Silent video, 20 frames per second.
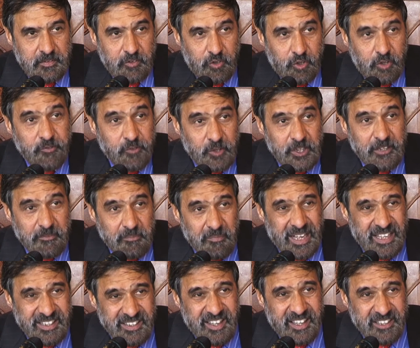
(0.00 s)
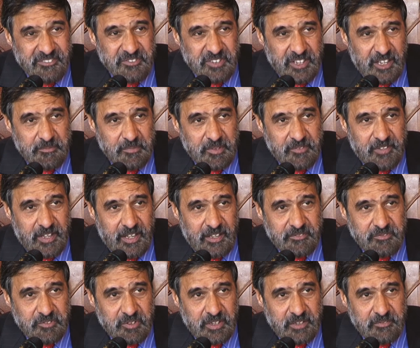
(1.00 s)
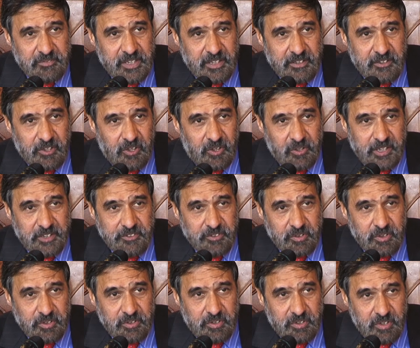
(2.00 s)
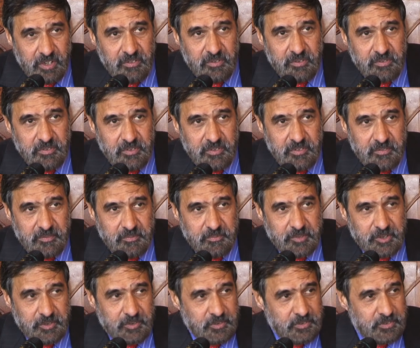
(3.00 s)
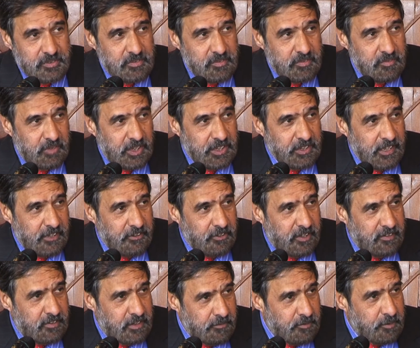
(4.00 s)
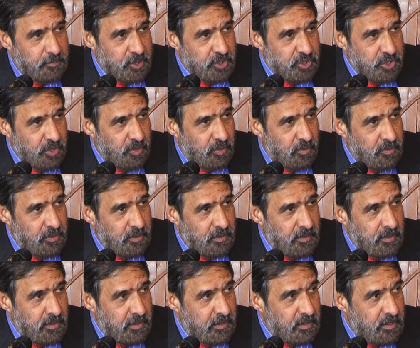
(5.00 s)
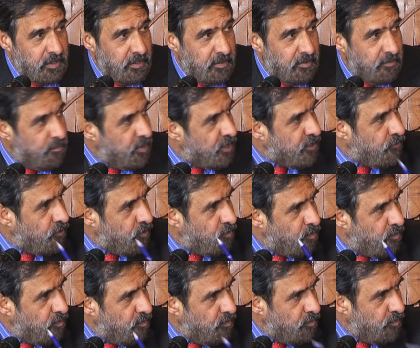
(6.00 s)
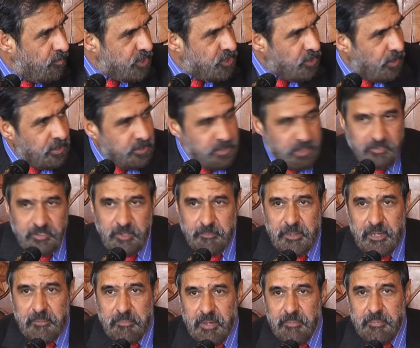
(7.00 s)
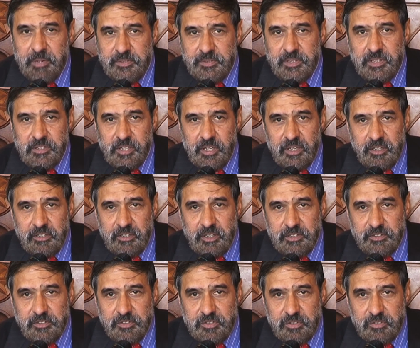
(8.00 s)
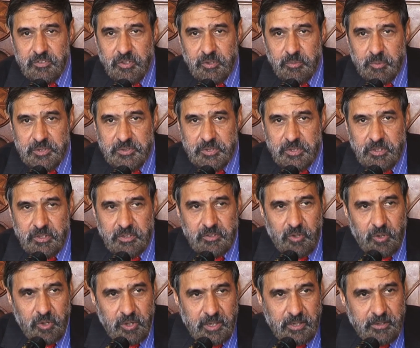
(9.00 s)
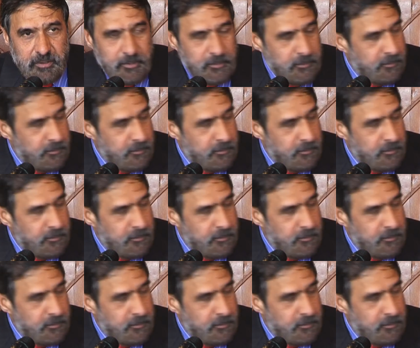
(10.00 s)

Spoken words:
hopefully in my lifetime, if I have to live that long, I do not know, because one can never be sure. But for majority of the people present here in this university hall,